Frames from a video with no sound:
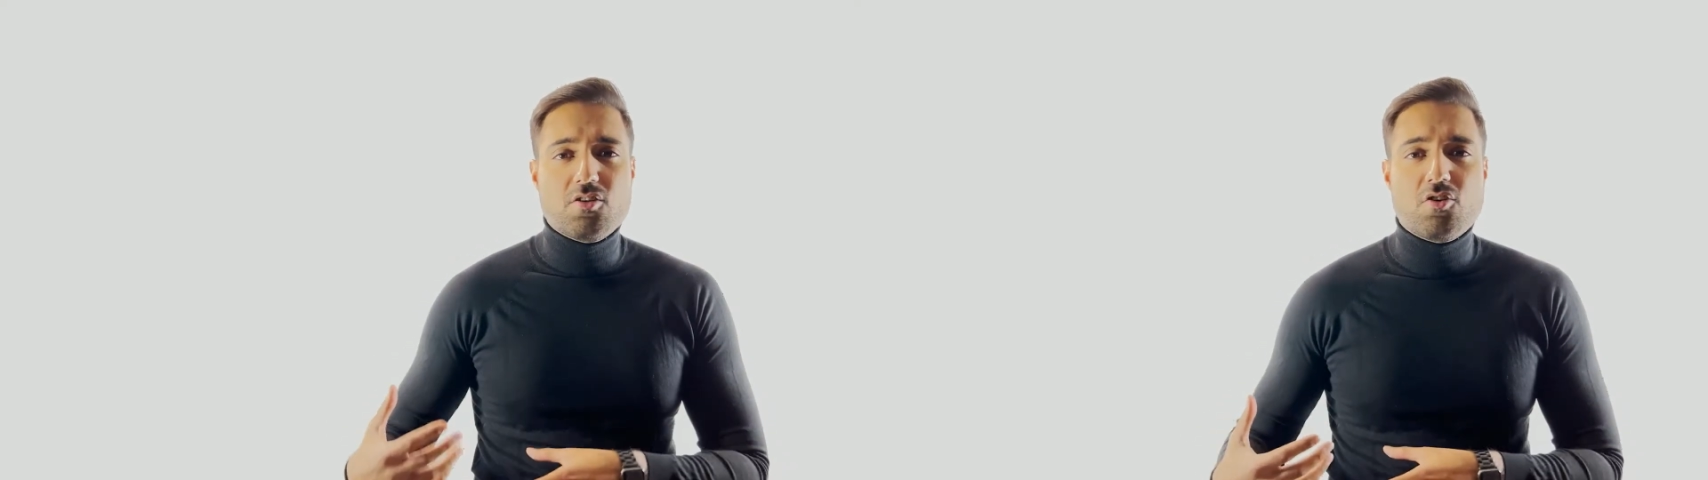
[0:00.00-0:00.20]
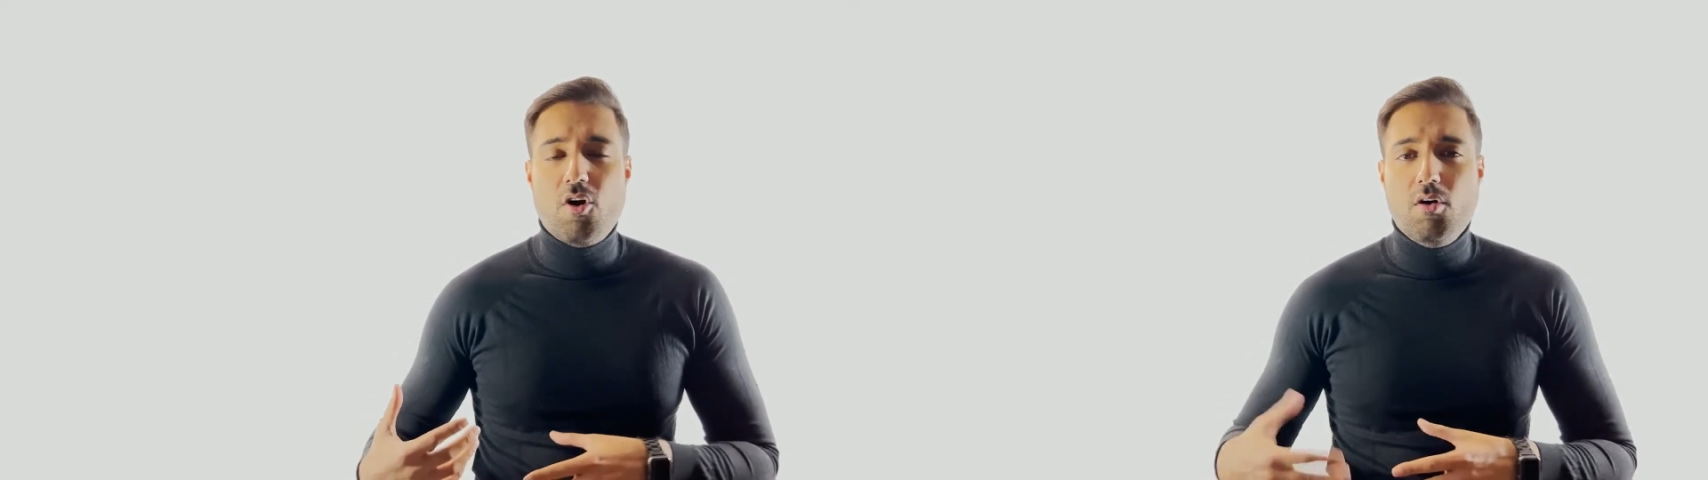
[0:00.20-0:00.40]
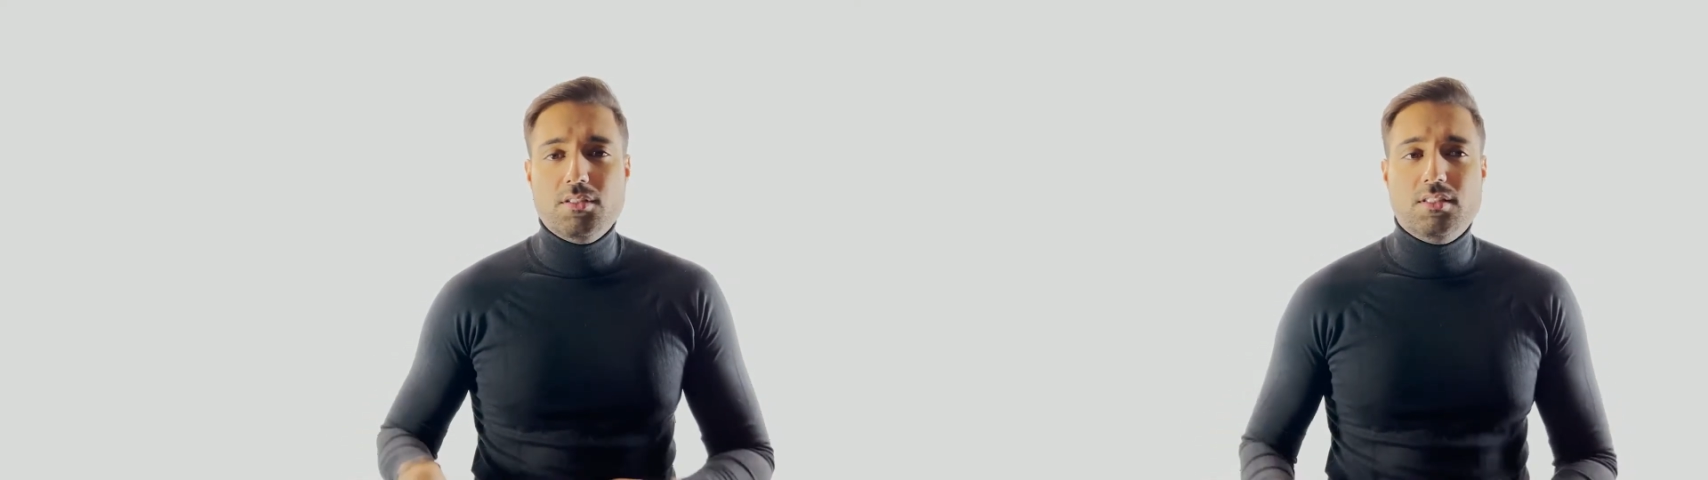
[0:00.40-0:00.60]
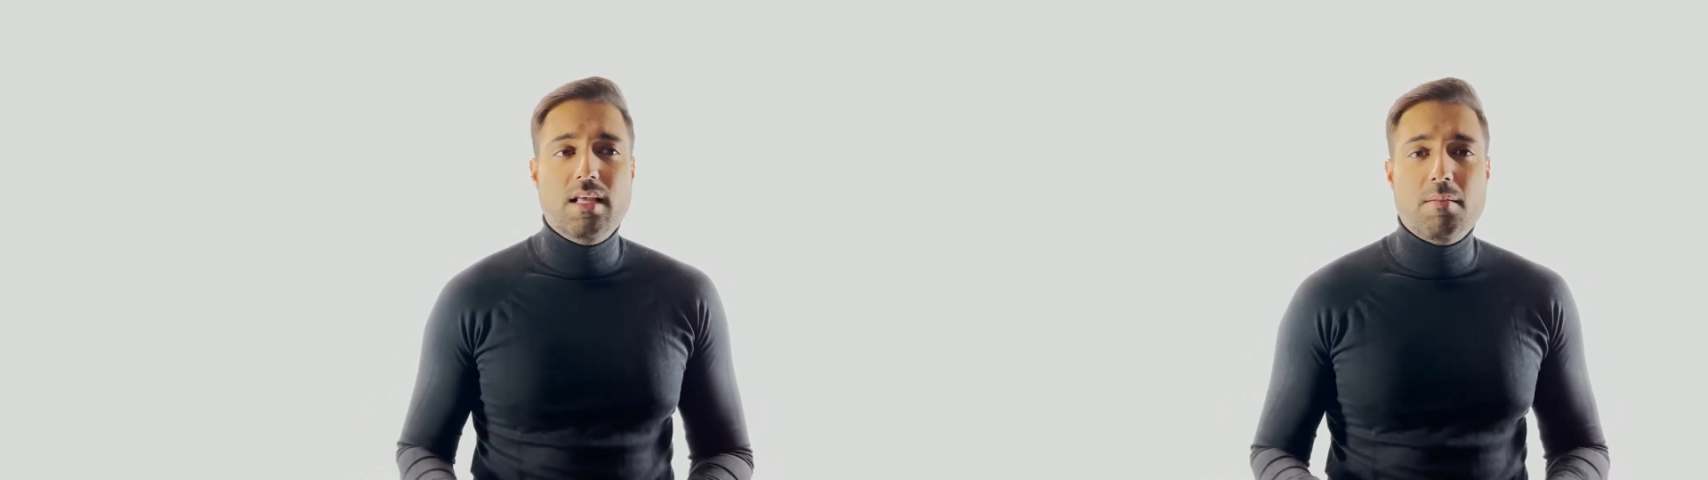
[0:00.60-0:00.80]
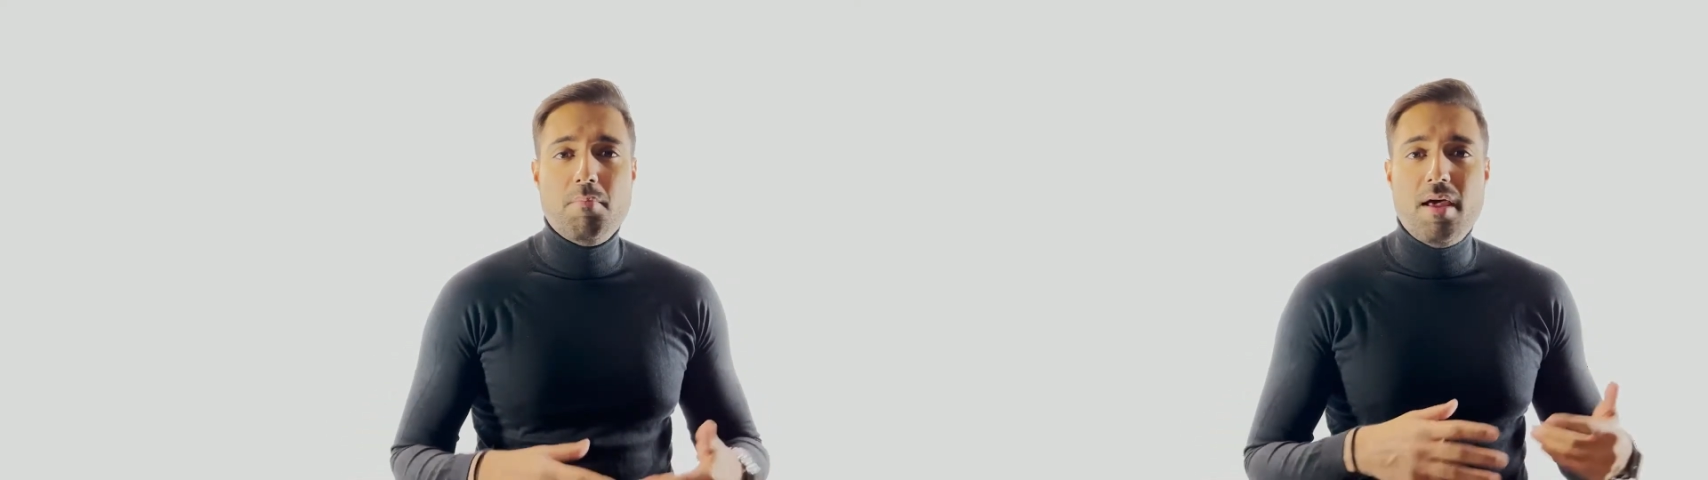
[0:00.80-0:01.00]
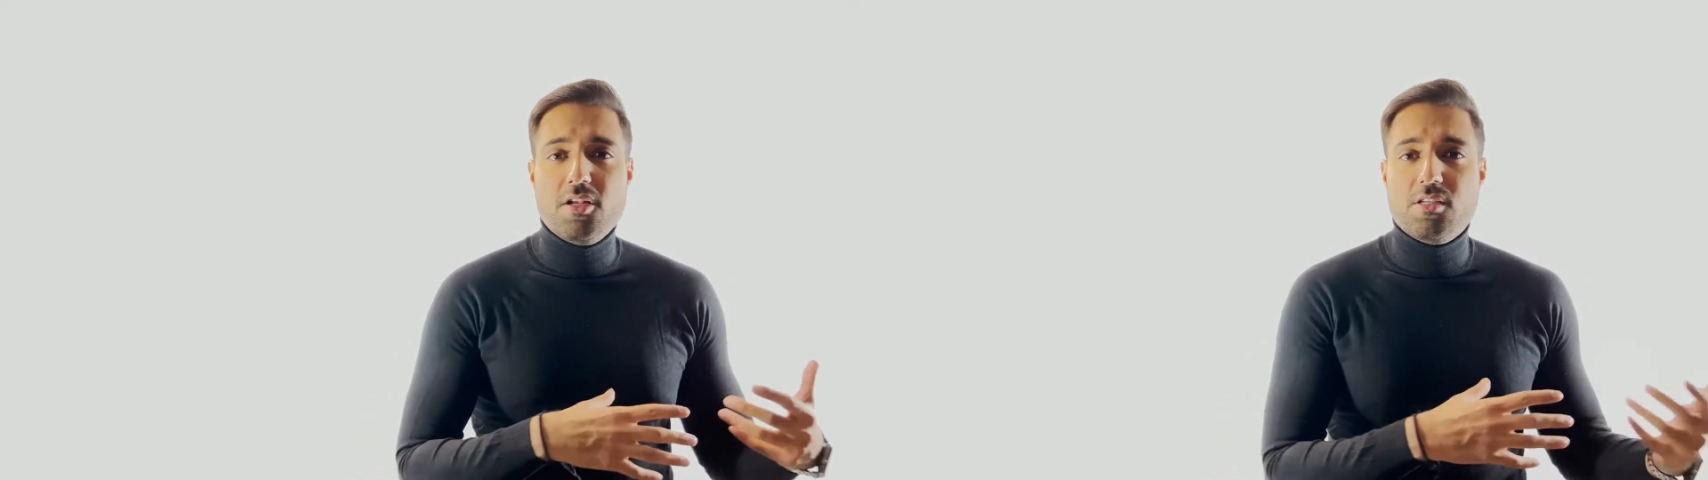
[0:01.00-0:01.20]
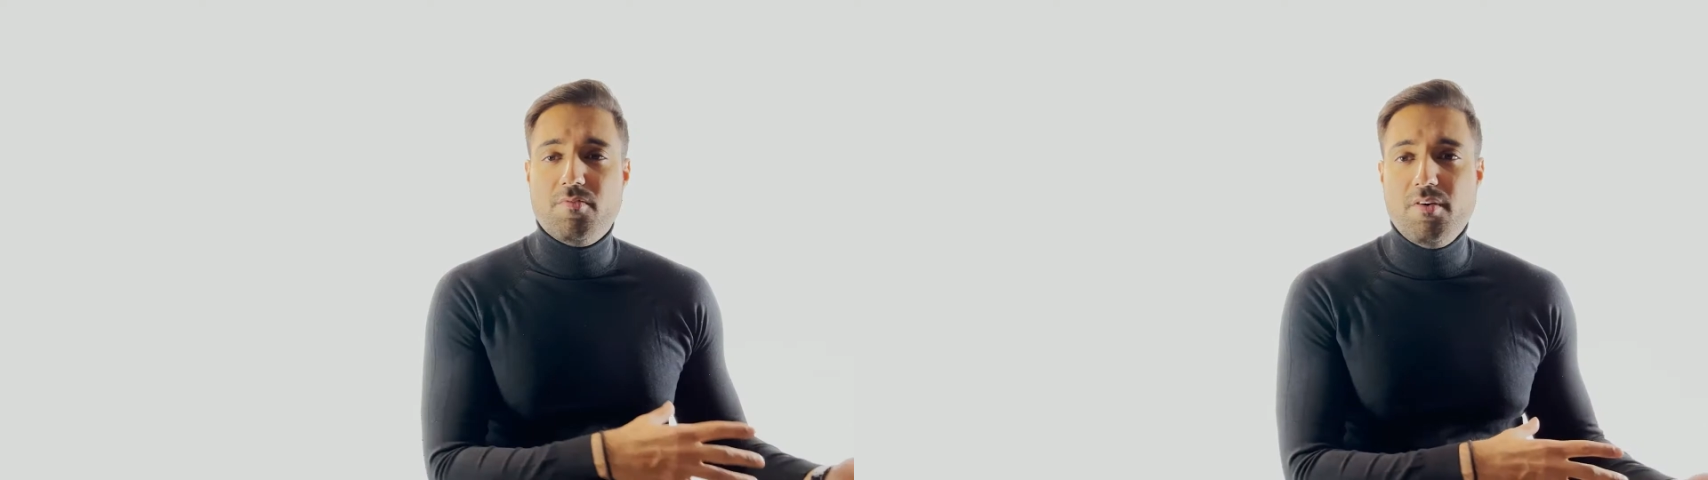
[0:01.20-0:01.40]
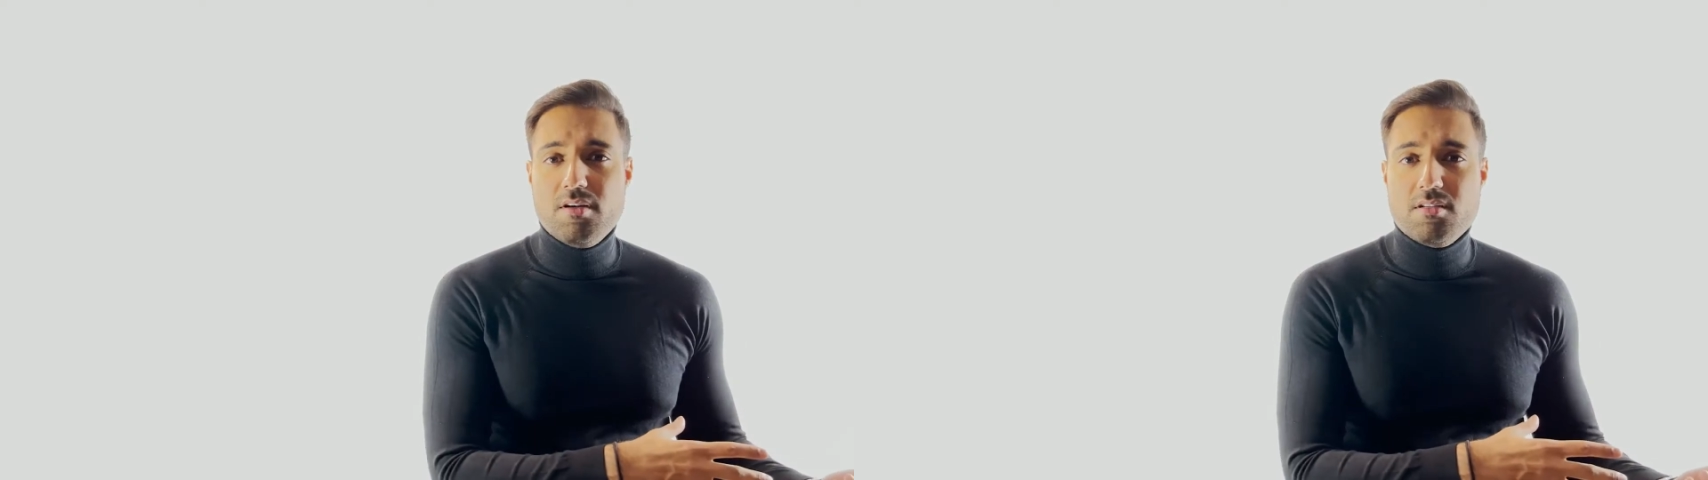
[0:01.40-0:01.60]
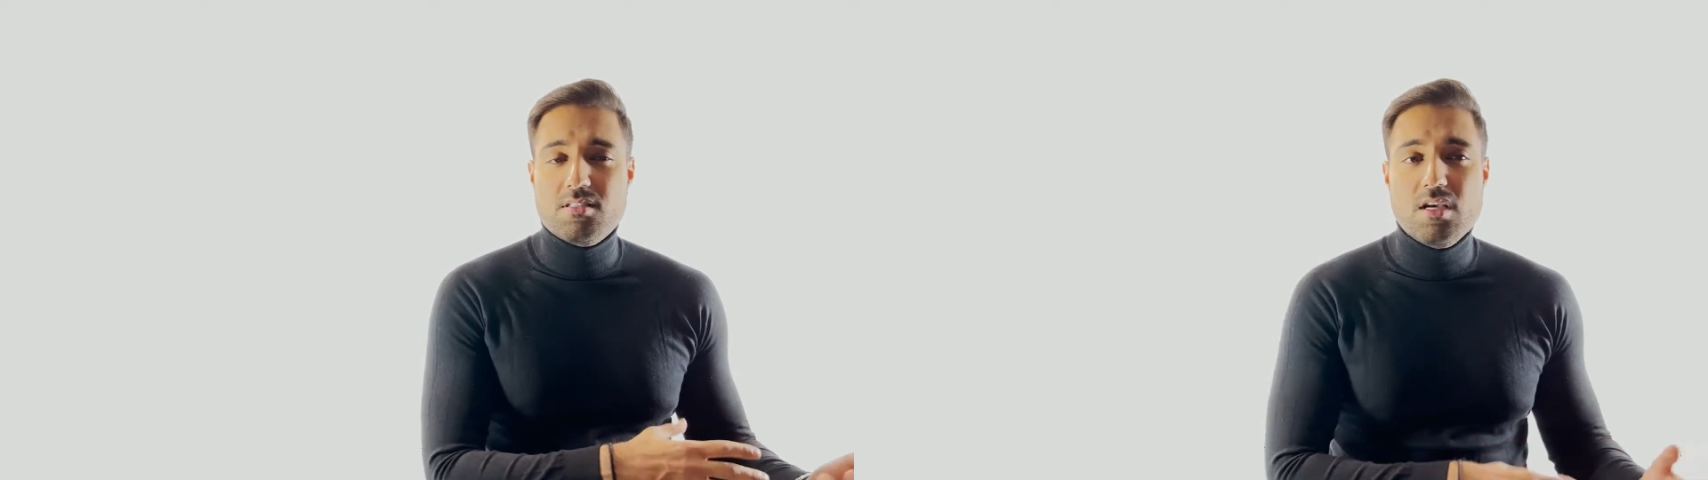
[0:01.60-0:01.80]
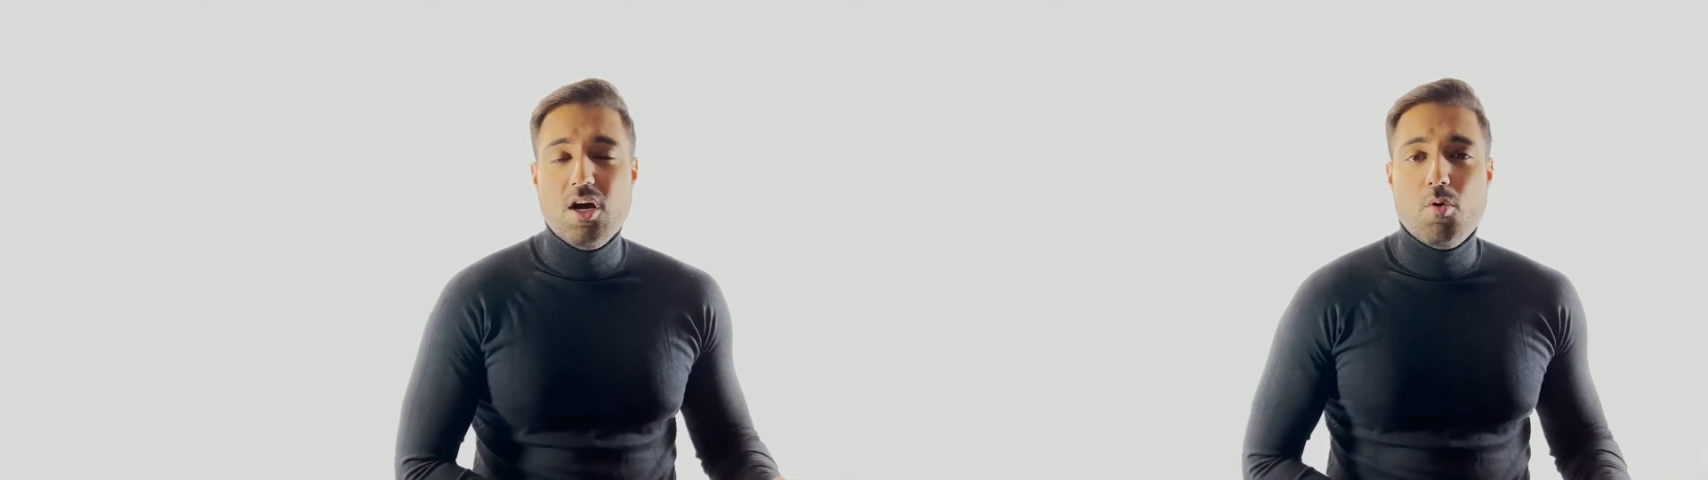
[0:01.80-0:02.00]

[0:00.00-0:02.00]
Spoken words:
cost than managed funds.